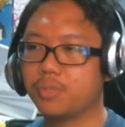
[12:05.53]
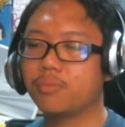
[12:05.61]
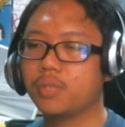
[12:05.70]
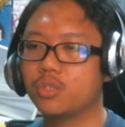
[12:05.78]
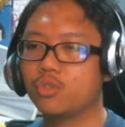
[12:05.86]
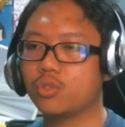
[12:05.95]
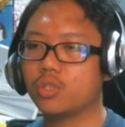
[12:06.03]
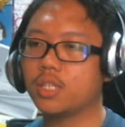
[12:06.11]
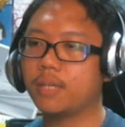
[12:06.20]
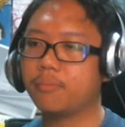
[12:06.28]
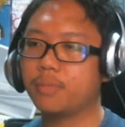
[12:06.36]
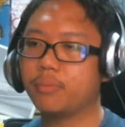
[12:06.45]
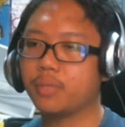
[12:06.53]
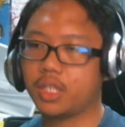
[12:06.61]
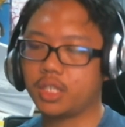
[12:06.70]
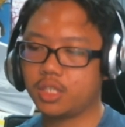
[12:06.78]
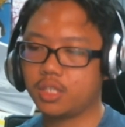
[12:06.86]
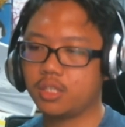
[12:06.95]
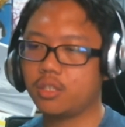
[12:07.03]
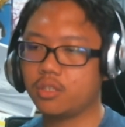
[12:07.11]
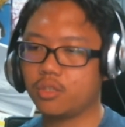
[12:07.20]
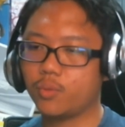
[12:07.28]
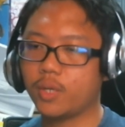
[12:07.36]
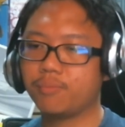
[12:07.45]
make sure that people are still on
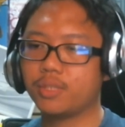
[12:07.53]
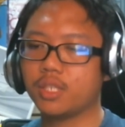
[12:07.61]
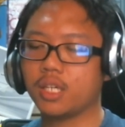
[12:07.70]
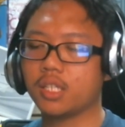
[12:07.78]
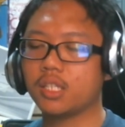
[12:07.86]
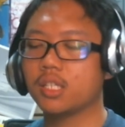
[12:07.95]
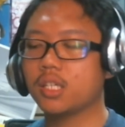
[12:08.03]
your website.